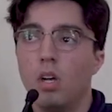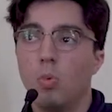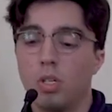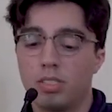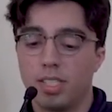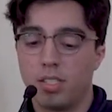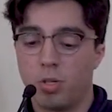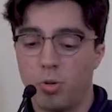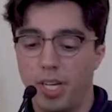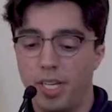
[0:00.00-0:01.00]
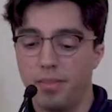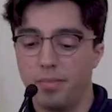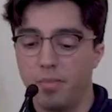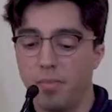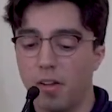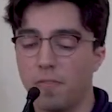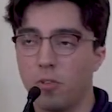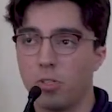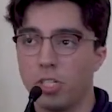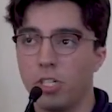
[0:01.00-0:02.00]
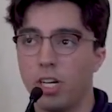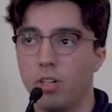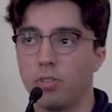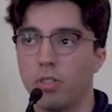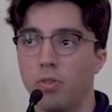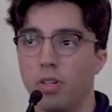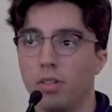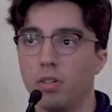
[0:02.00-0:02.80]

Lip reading: Well, 6th grade, my first year in Arizona,